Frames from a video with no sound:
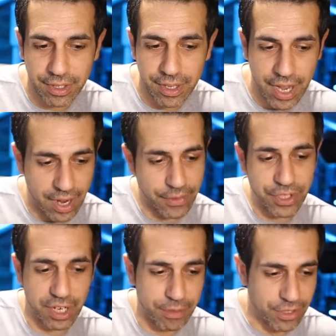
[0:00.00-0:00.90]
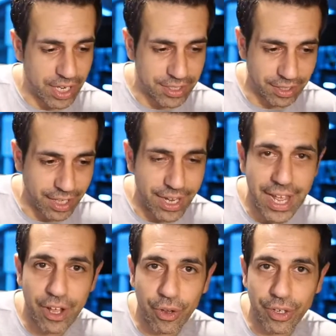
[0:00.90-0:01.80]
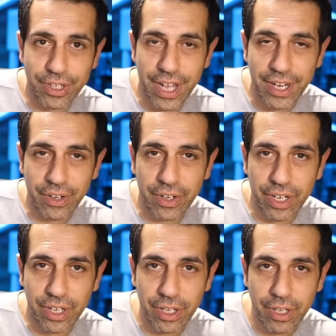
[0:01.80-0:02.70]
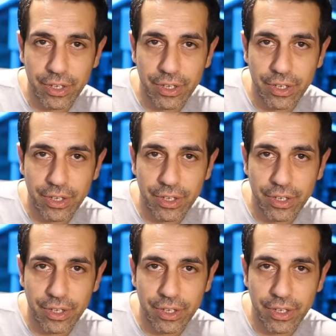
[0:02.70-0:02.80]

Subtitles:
every time it tries to lay down in that area.